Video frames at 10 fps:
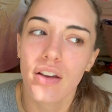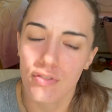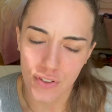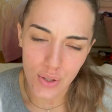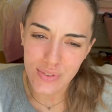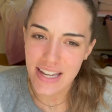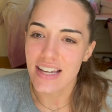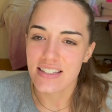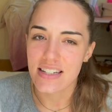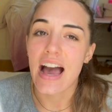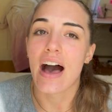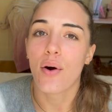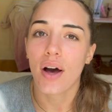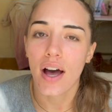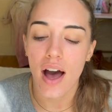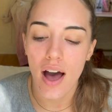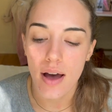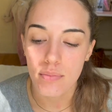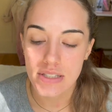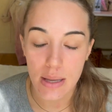few days now,
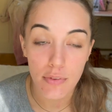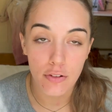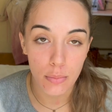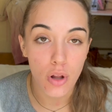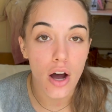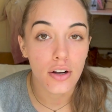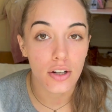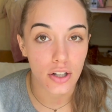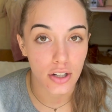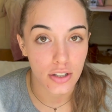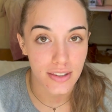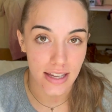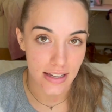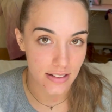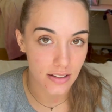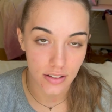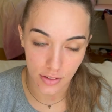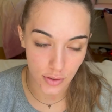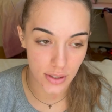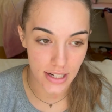some of them longer than a
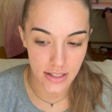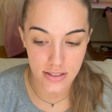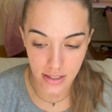few days,